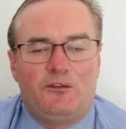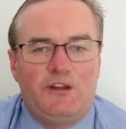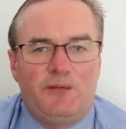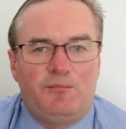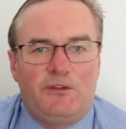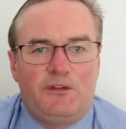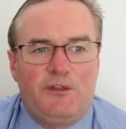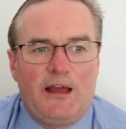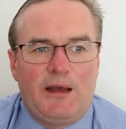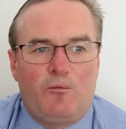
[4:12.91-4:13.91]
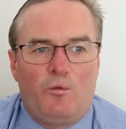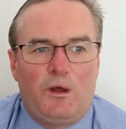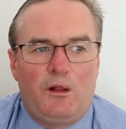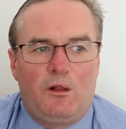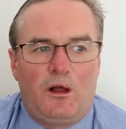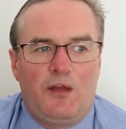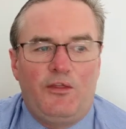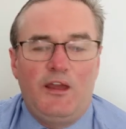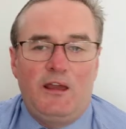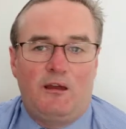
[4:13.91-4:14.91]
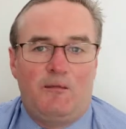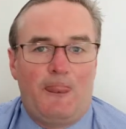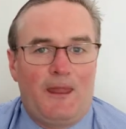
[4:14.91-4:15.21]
tips that will, I think,